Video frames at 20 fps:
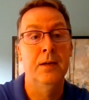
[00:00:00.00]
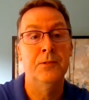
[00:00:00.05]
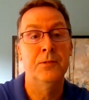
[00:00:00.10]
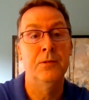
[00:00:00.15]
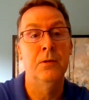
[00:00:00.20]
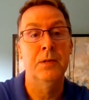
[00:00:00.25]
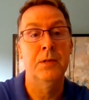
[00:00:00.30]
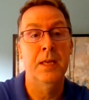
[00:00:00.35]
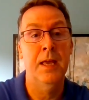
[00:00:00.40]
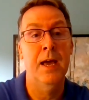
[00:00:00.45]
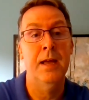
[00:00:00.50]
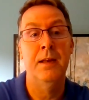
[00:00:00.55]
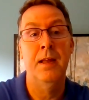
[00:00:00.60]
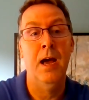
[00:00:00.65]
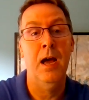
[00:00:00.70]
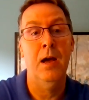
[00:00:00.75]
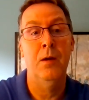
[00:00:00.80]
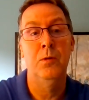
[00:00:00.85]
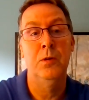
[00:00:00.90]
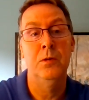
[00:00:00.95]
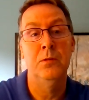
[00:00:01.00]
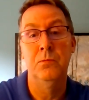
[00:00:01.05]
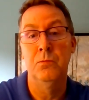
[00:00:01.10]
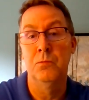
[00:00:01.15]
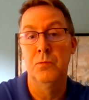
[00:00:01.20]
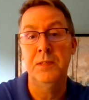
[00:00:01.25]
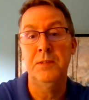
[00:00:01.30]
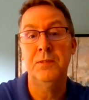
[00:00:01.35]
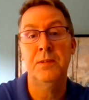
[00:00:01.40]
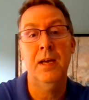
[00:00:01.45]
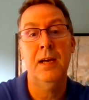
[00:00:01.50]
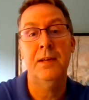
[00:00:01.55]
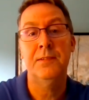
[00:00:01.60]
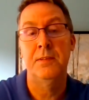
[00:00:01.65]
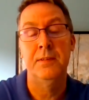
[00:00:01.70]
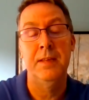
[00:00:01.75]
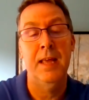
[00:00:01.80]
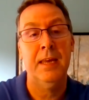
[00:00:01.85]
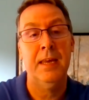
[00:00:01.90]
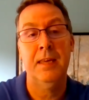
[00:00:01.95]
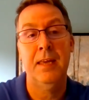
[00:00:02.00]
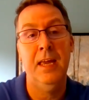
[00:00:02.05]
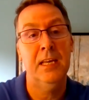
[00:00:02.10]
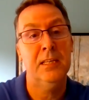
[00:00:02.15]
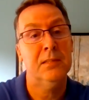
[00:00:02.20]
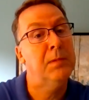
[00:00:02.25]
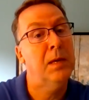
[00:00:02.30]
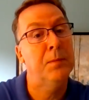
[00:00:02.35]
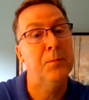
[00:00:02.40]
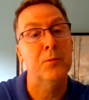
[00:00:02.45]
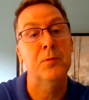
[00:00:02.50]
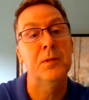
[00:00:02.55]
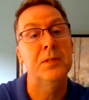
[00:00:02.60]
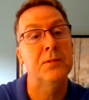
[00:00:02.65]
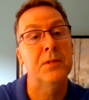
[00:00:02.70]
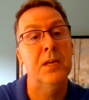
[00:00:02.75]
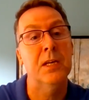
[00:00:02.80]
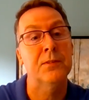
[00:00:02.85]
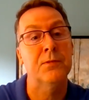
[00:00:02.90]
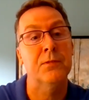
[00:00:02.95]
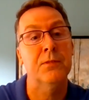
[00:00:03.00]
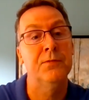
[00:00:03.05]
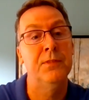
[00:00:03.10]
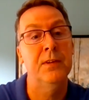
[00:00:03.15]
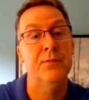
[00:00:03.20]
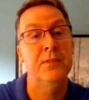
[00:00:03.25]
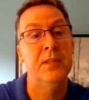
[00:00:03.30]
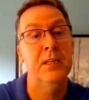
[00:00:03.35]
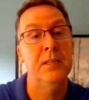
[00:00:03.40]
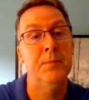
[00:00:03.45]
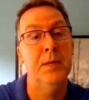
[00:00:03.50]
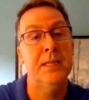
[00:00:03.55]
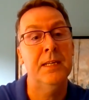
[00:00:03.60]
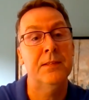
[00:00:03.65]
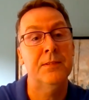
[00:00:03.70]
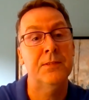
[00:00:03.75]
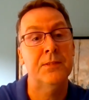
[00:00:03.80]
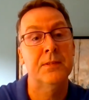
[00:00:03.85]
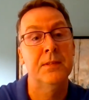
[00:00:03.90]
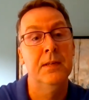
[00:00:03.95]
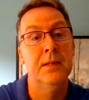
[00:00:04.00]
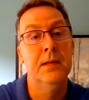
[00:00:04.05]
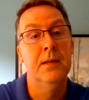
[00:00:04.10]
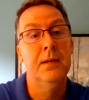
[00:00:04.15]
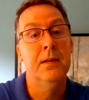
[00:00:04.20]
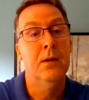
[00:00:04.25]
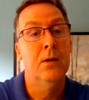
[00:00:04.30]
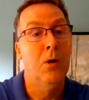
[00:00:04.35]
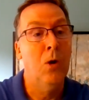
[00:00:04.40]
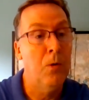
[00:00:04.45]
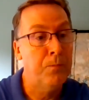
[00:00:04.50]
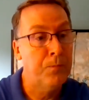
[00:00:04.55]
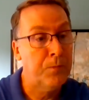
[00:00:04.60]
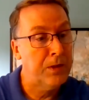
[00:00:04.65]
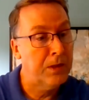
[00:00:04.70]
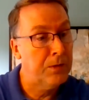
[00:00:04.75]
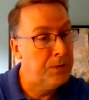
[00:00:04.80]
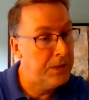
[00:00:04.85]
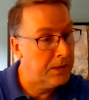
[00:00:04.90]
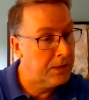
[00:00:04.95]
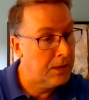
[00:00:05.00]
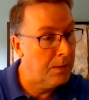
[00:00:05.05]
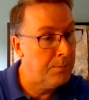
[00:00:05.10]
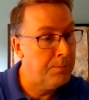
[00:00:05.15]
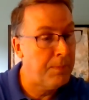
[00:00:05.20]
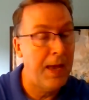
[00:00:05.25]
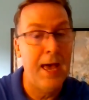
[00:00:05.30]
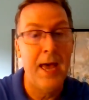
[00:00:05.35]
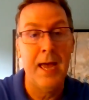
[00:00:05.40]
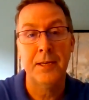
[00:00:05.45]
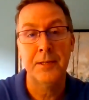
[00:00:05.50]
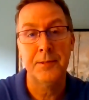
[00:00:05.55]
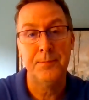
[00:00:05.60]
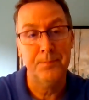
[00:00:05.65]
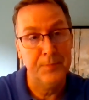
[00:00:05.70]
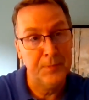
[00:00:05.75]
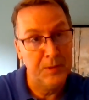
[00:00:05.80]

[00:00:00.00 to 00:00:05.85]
So again, I would recess. In that case, maybe recess for 15 minutes. Hopefully when you come back,